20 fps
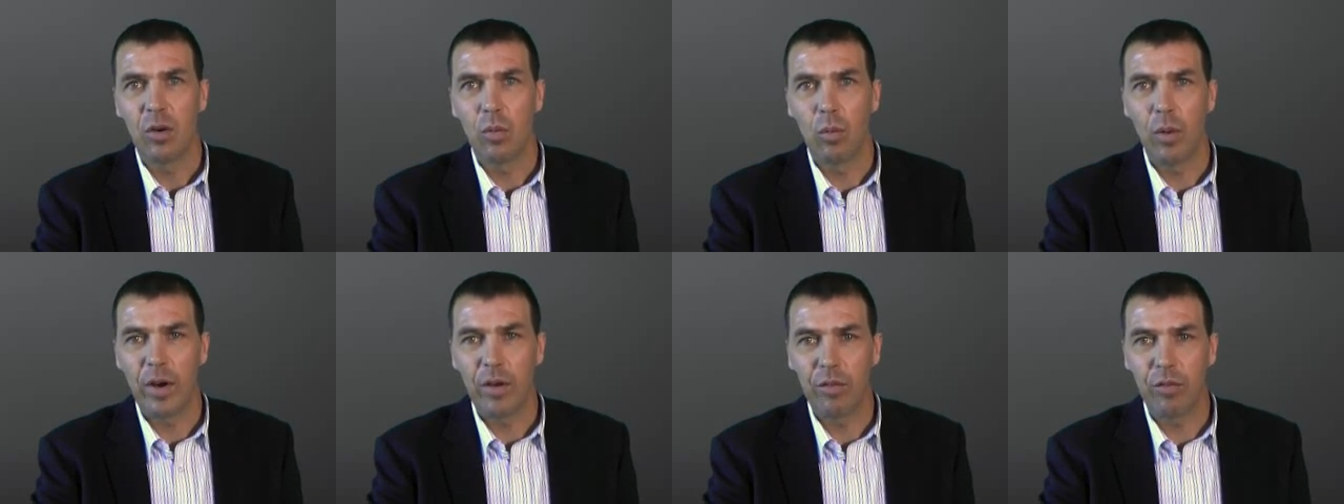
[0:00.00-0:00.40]

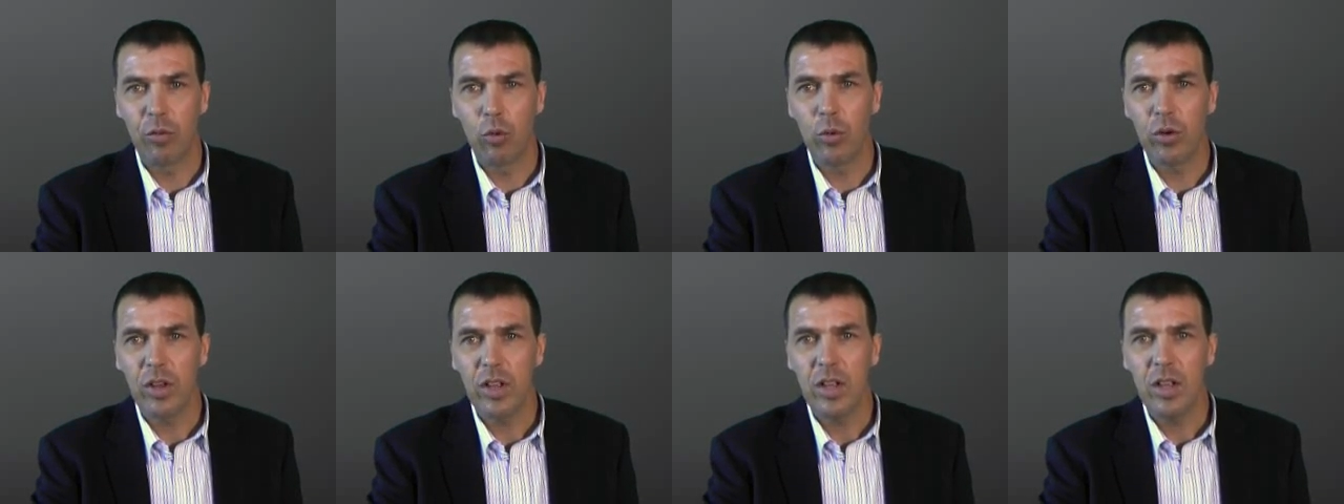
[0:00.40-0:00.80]

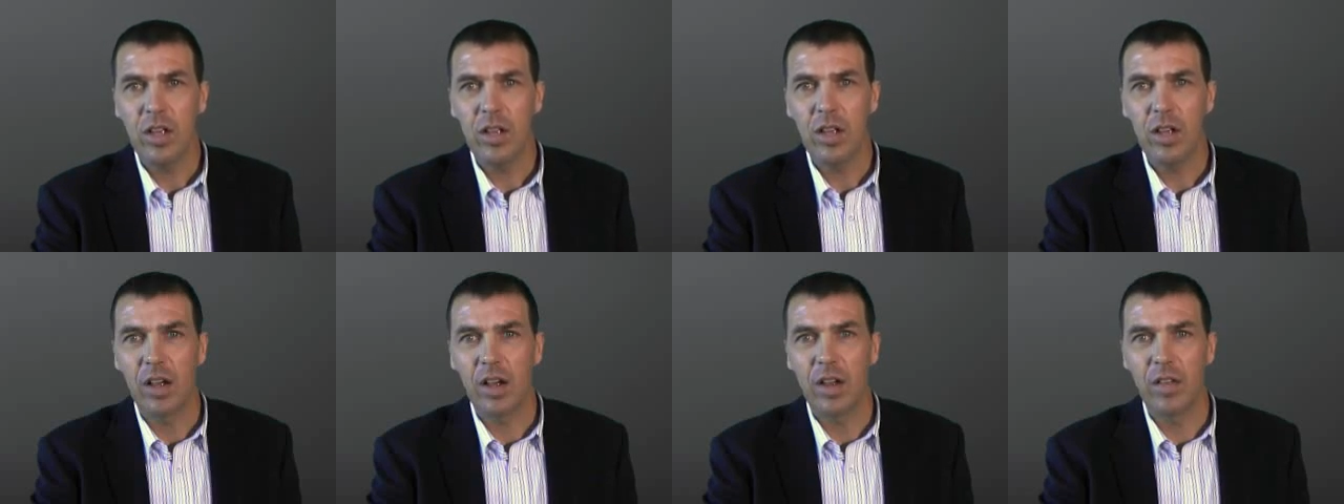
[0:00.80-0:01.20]

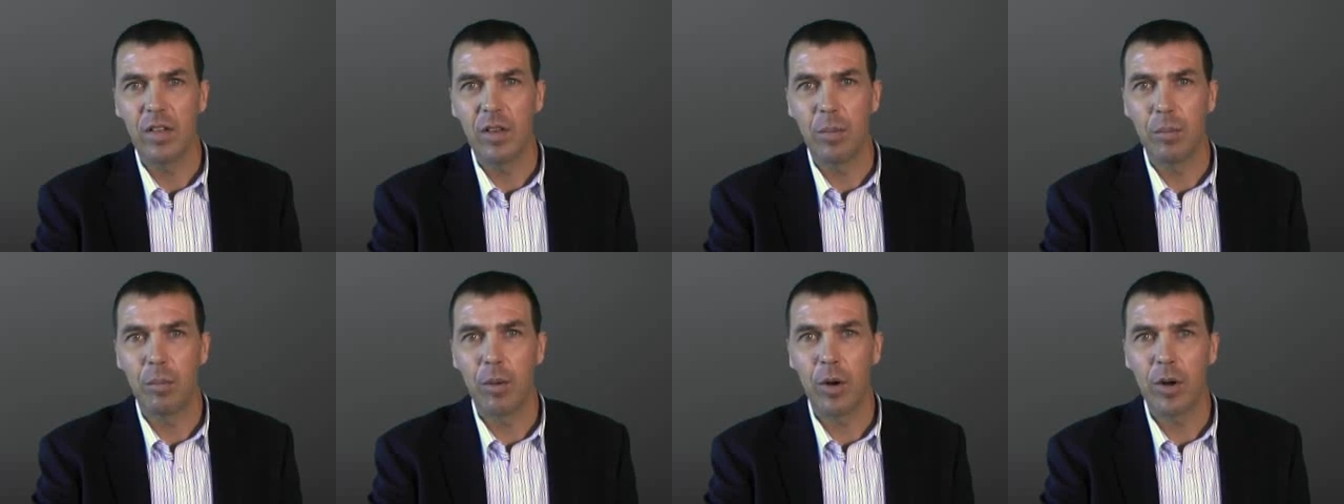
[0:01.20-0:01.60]
140, and
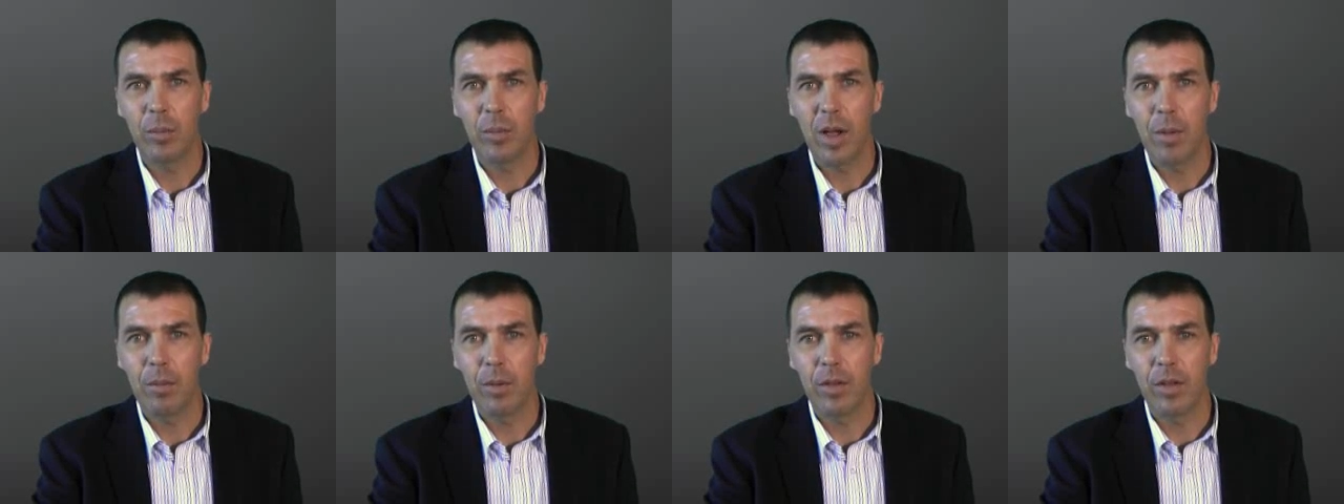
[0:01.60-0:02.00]
the bottom
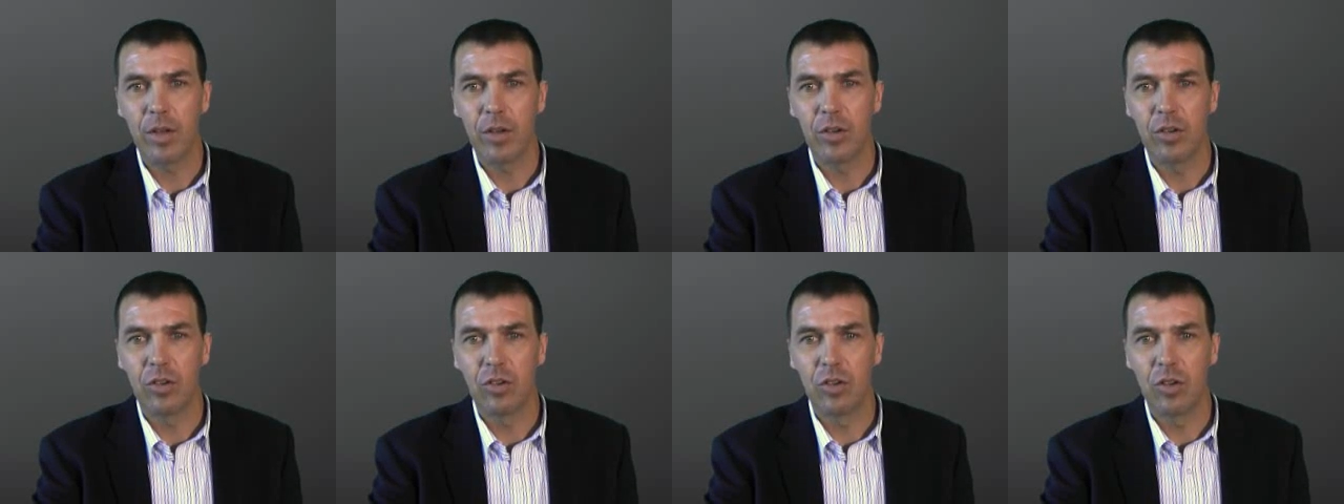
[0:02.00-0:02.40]
number,
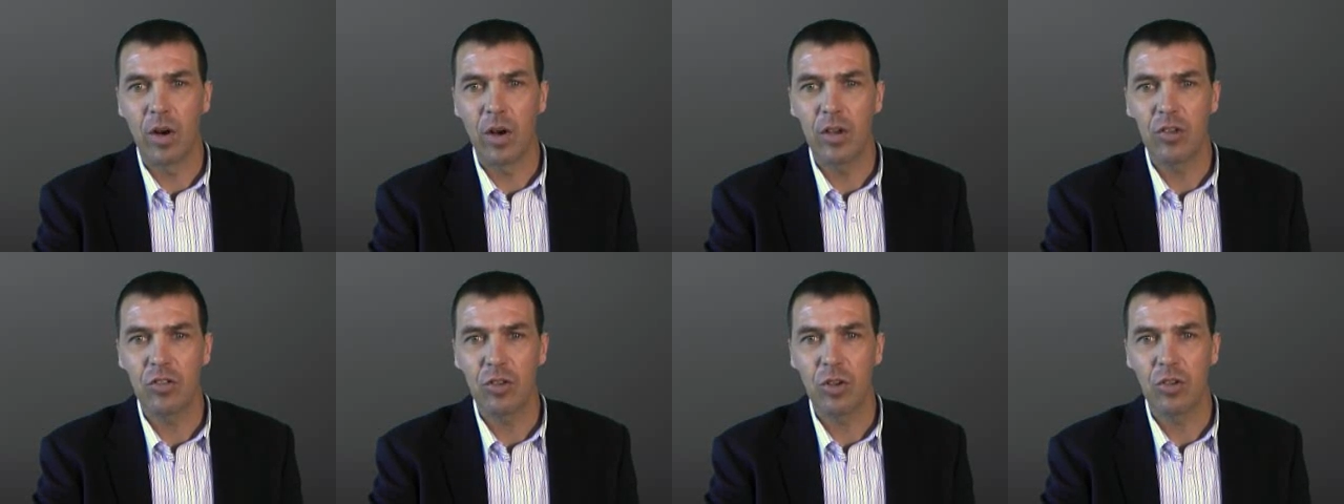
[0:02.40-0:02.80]
the
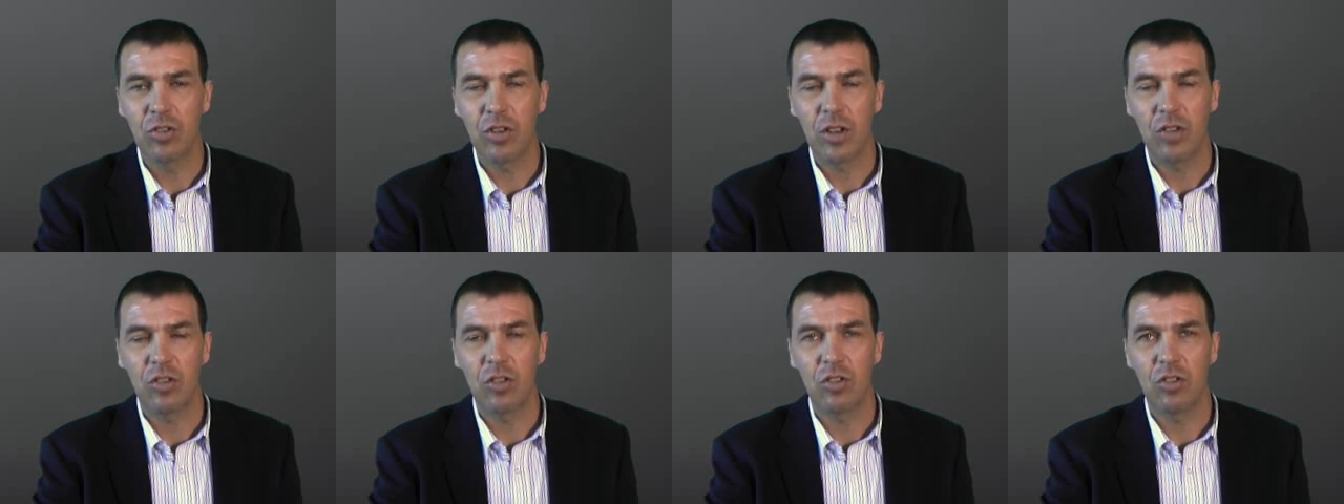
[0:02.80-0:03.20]
diastole,
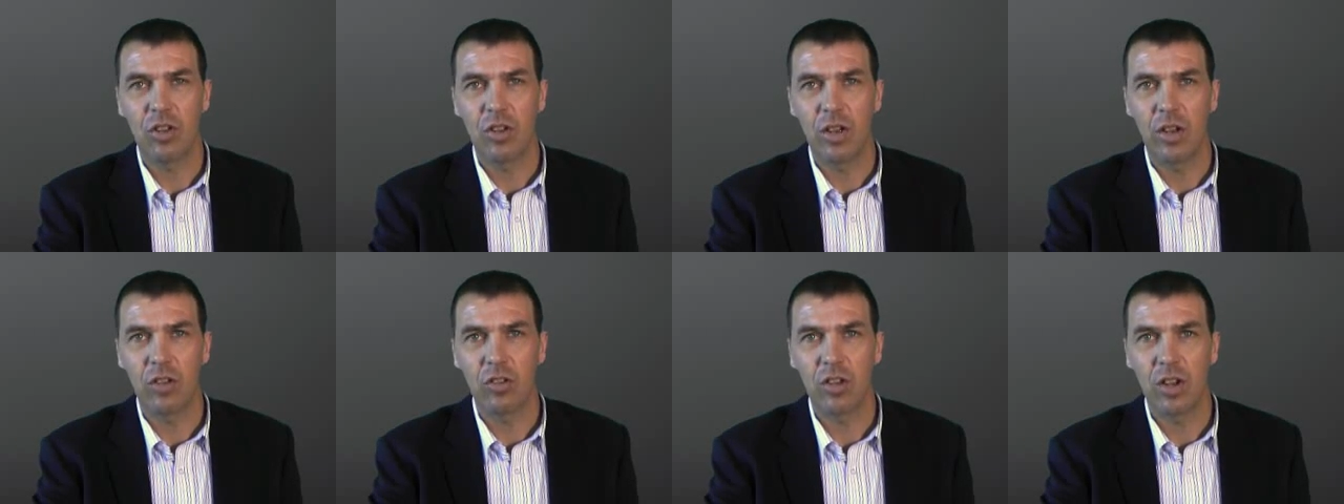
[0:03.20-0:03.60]
starts
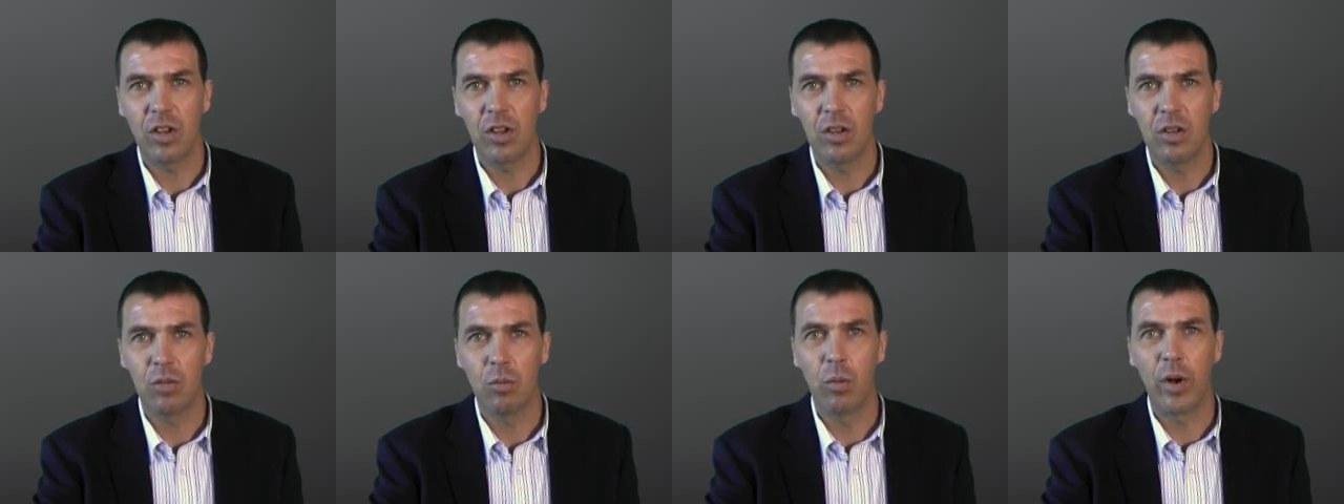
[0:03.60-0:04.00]
to
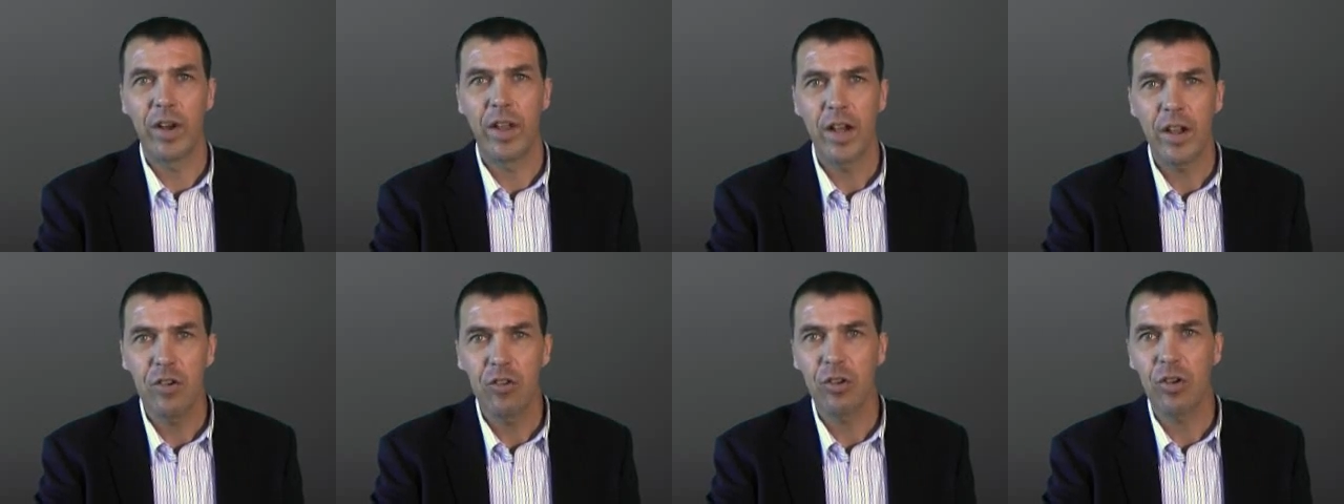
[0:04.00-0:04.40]
exceed
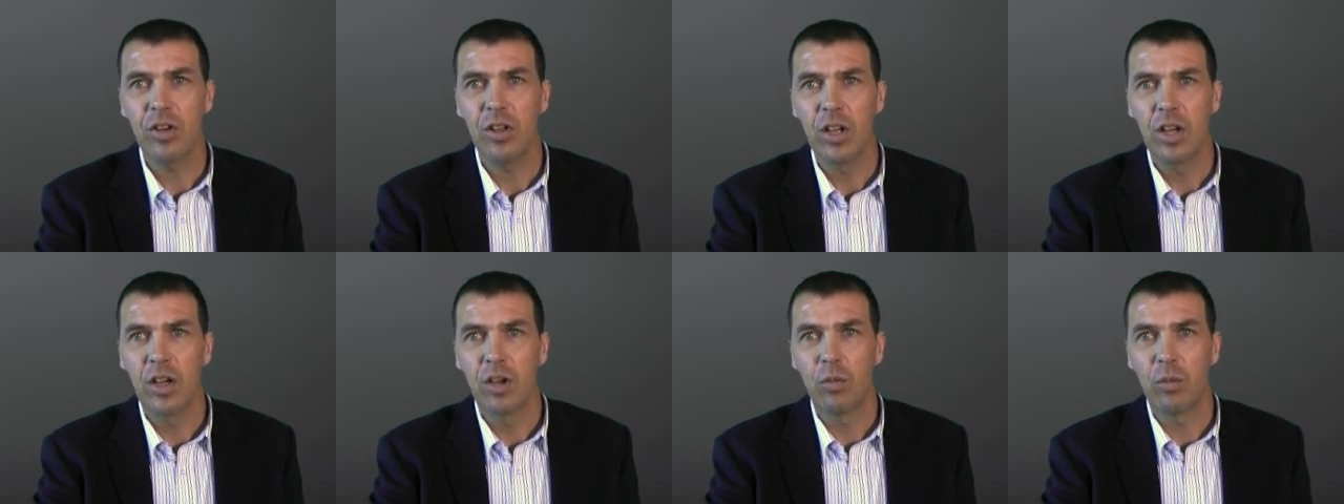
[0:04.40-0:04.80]

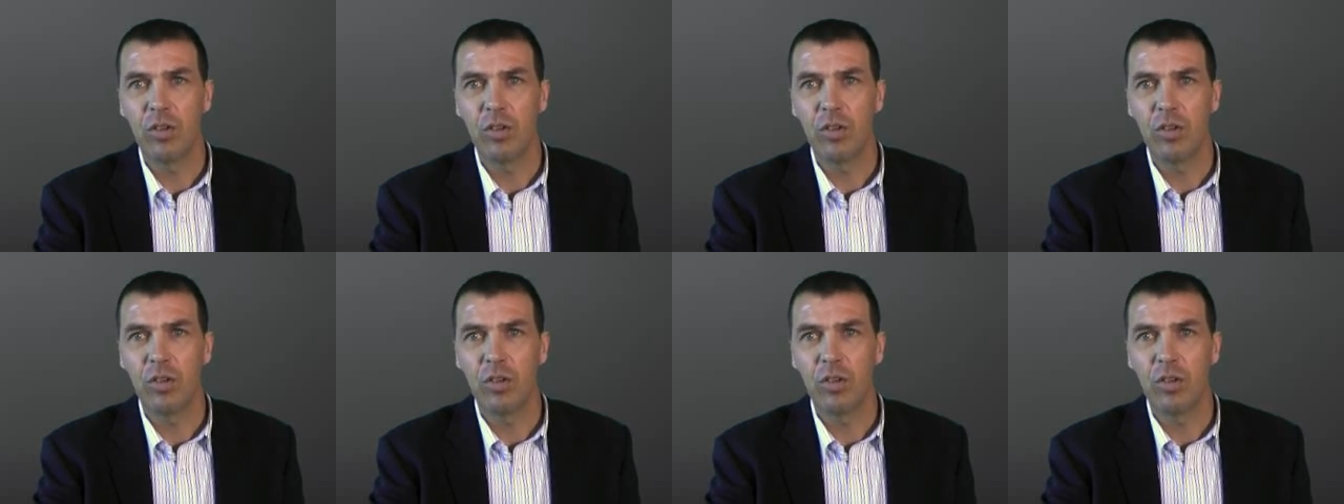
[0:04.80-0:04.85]
100,